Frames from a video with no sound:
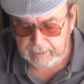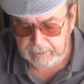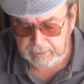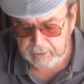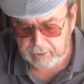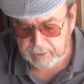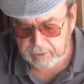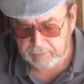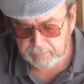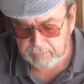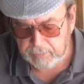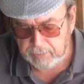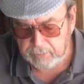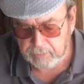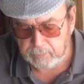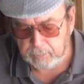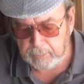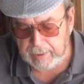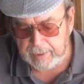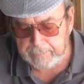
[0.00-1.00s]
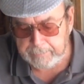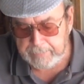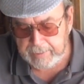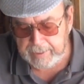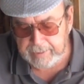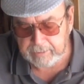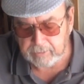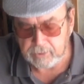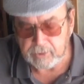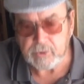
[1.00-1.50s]
you can buy
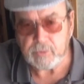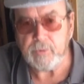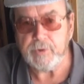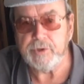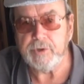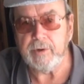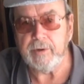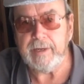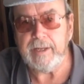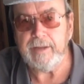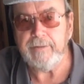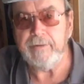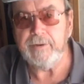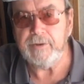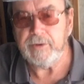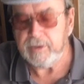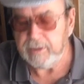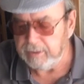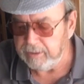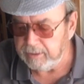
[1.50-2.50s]
bagels, which are even